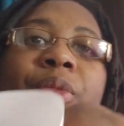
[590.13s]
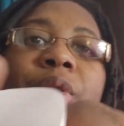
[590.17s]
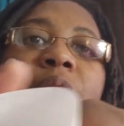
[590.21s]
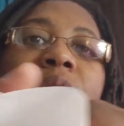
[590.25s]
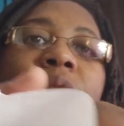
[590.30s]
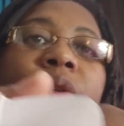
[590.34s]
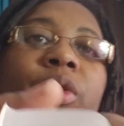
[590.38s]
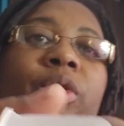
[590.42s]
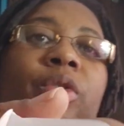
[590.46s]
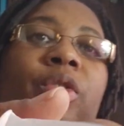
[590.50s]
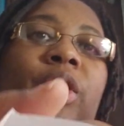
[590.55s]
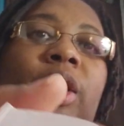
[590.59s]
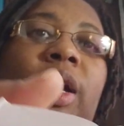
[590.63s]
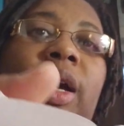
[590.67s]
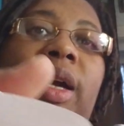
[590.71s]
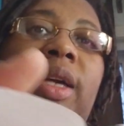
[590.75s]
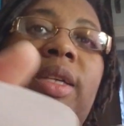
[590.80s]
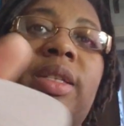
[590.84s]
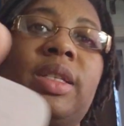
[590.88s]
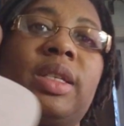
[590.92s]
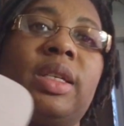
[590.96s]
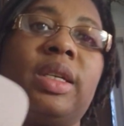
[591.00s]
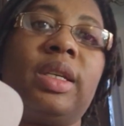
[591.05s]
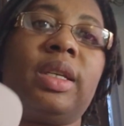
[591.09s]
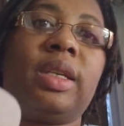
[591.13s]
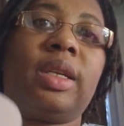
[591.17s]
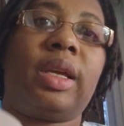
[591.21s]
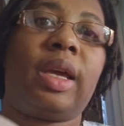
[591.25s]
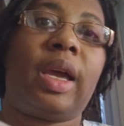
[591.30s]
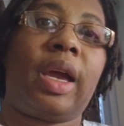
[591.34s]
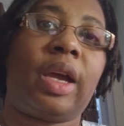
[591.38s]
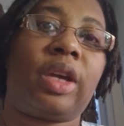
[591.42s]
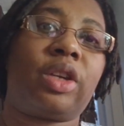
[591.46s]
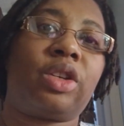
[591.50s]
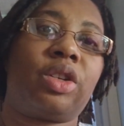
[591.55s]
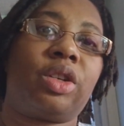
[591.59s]
I don't know if you guys can
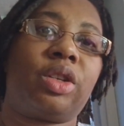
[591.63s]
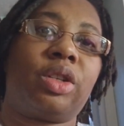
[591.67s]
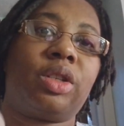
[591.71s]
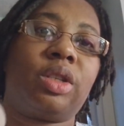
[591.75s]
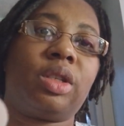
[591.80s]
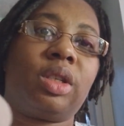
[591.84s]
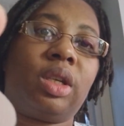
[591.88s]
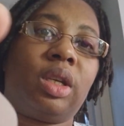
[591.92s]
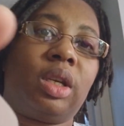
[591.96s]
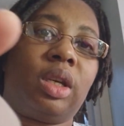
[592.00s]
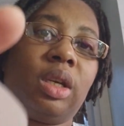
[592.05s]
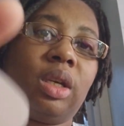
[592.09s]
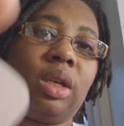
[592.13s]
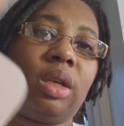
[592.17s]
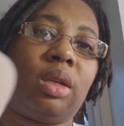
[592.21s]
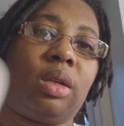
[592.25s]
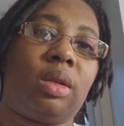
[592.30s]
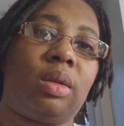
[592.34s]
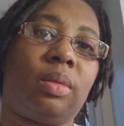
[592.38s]
actually see it,